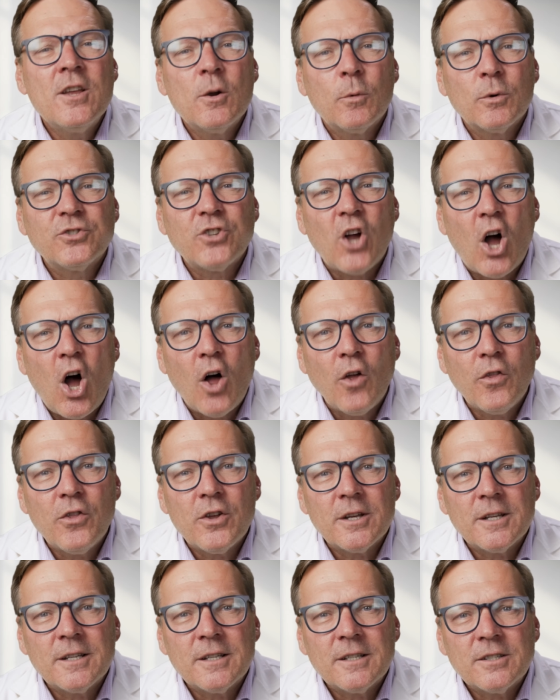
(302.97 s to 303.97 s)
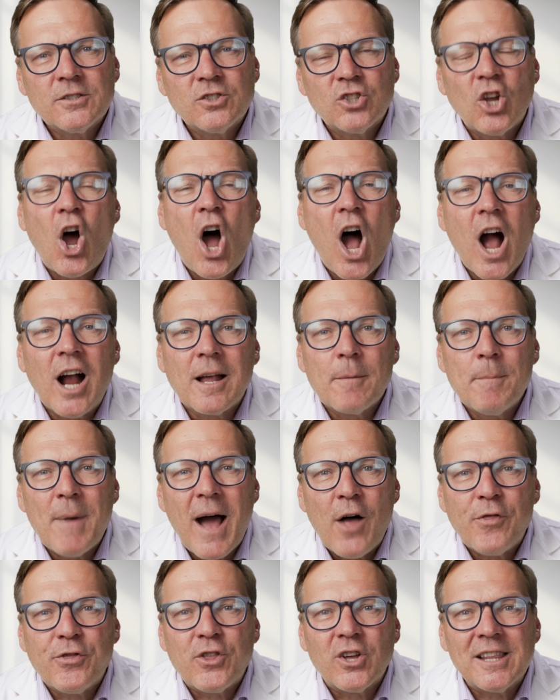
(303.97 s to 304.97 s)
there was all the talk
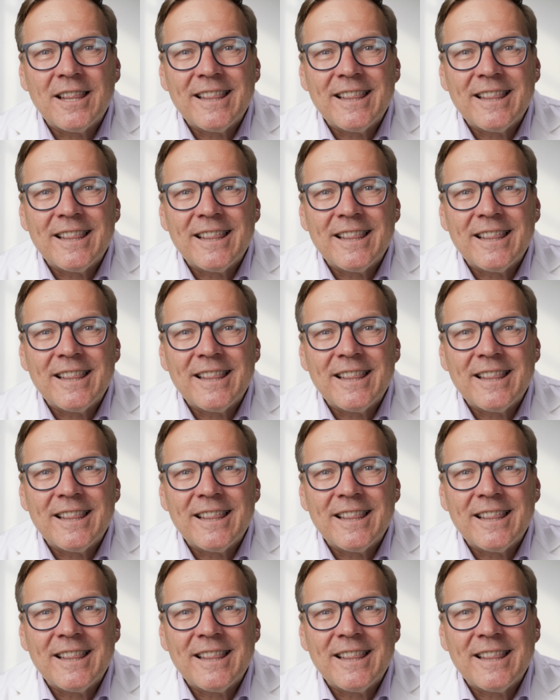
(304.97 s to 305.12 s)
about the